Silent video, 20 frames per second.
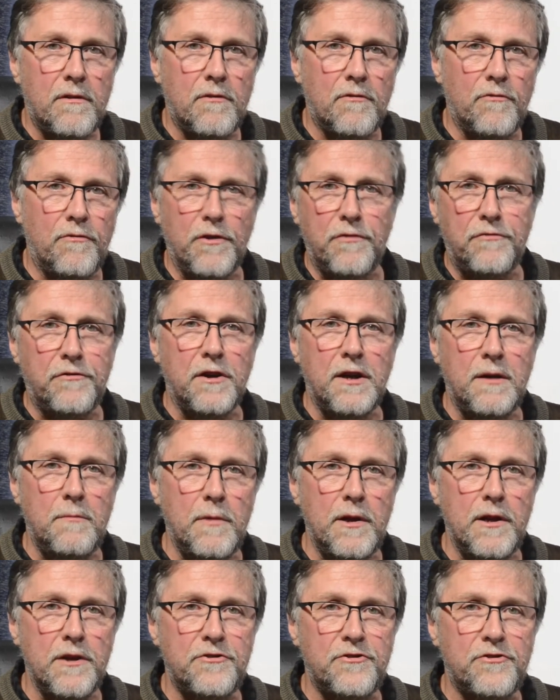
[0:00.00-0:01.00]
15
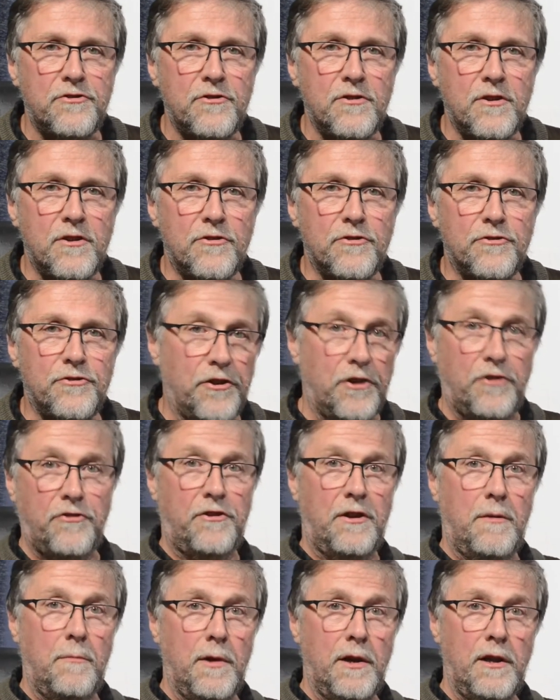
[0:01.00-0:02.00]
minutes?
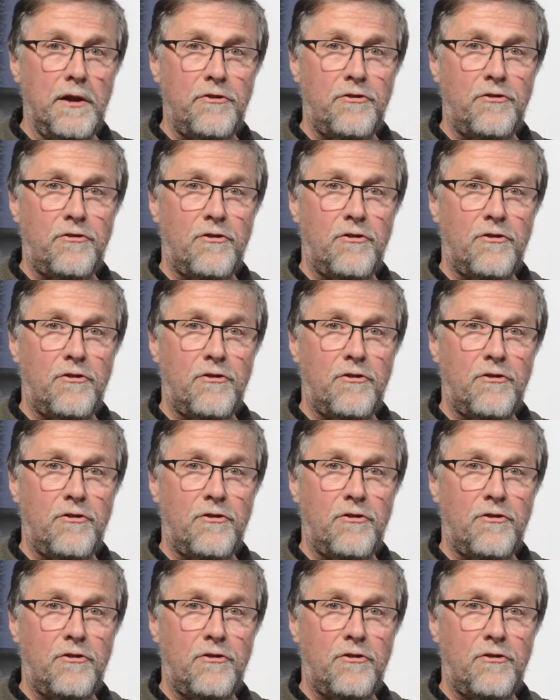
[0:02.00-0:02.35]
60 minutes?